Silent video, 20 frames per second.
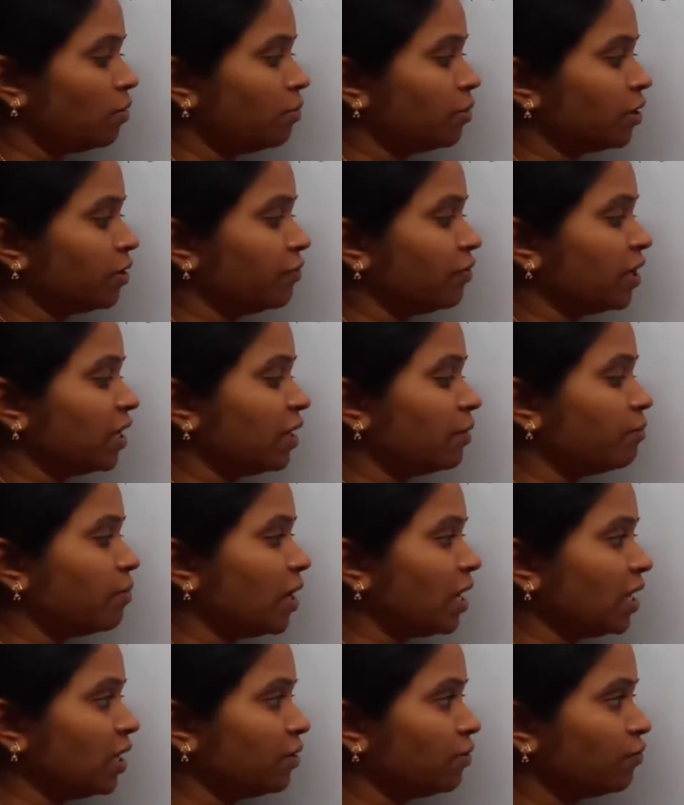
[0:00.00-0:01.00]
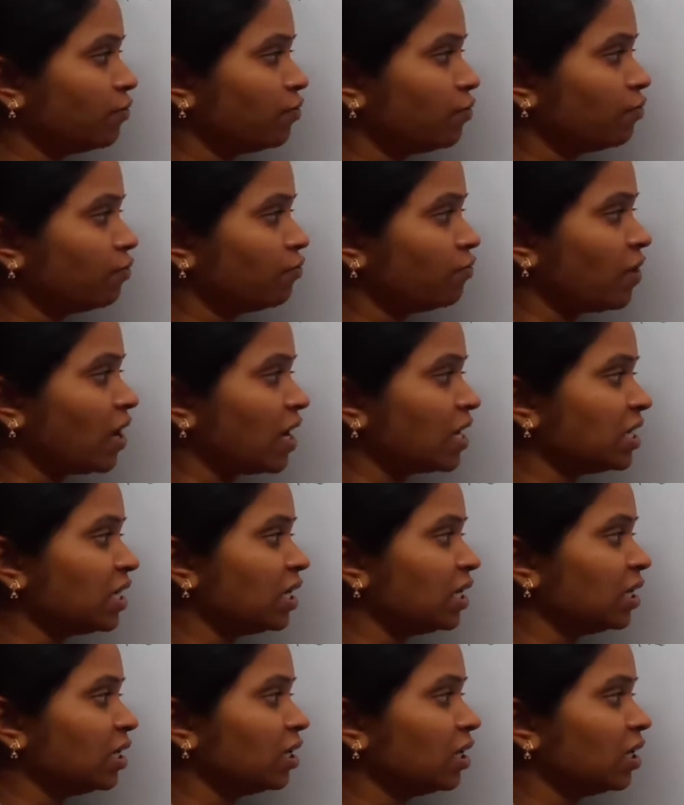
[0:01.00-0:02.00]
divided by
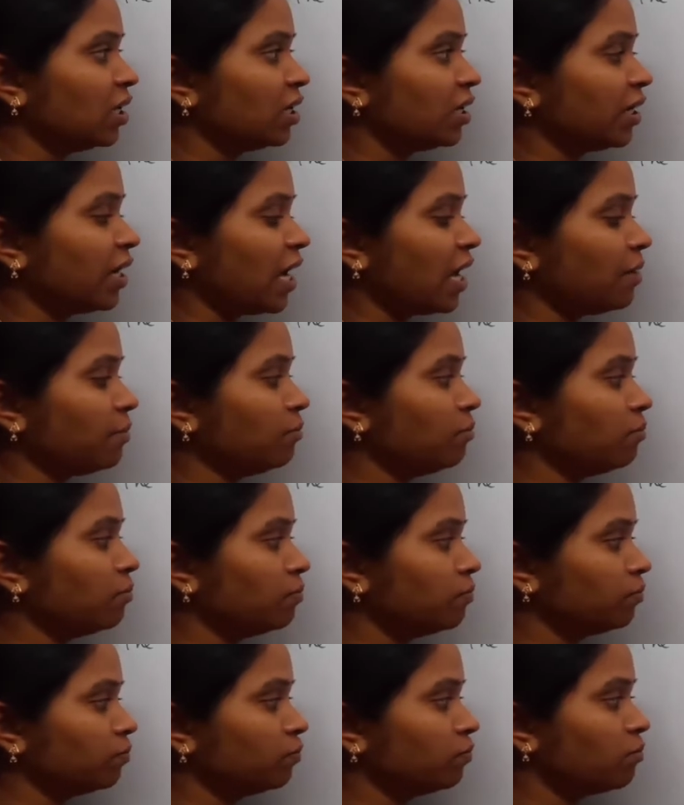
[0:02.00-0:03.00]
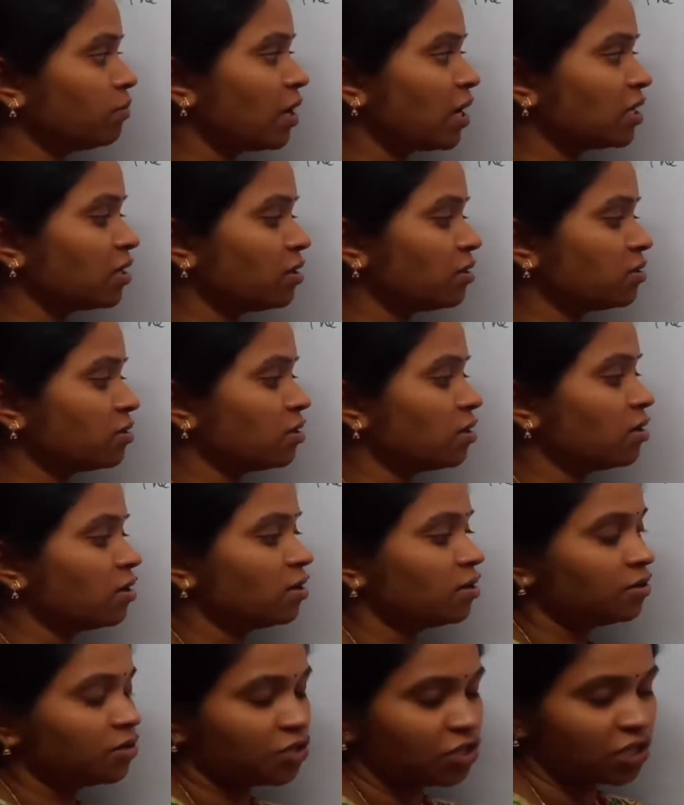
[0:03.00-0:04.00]
final time minus
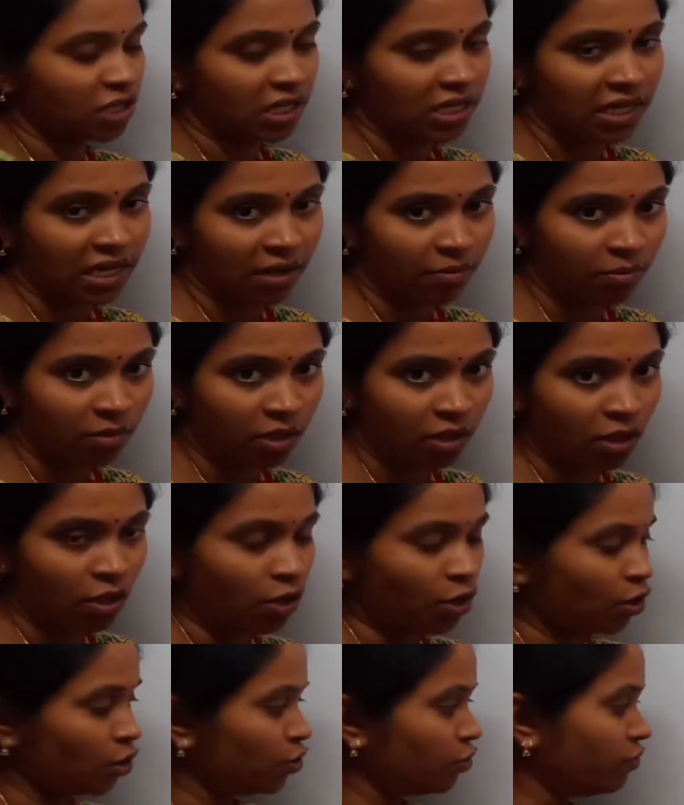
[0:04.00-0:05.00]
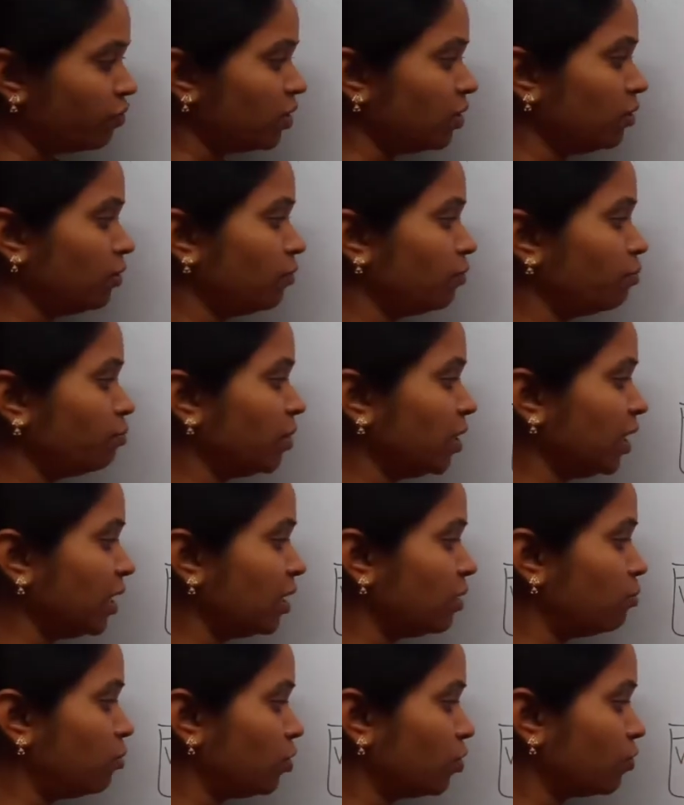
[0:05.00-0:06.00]
initial time, you will be
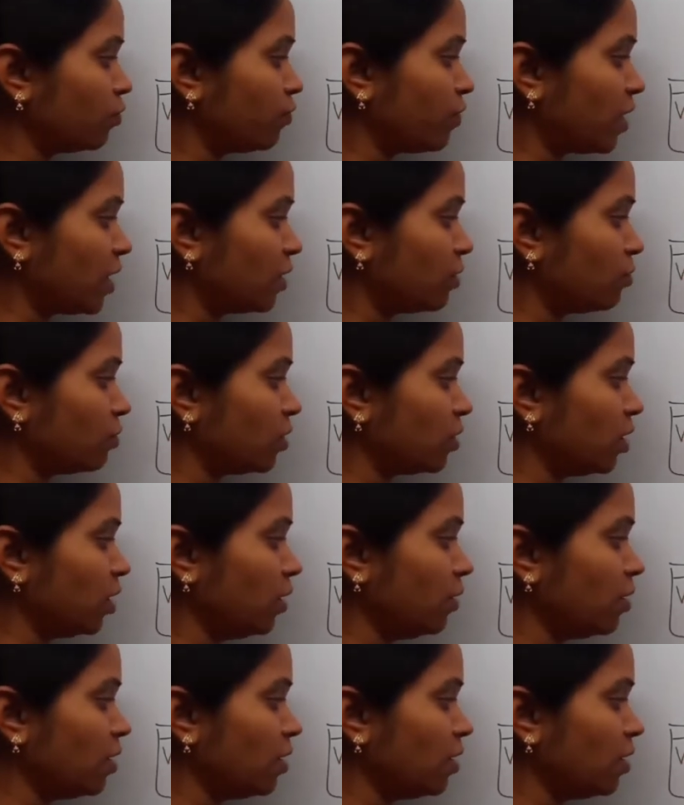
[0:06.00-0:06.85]
able to find out the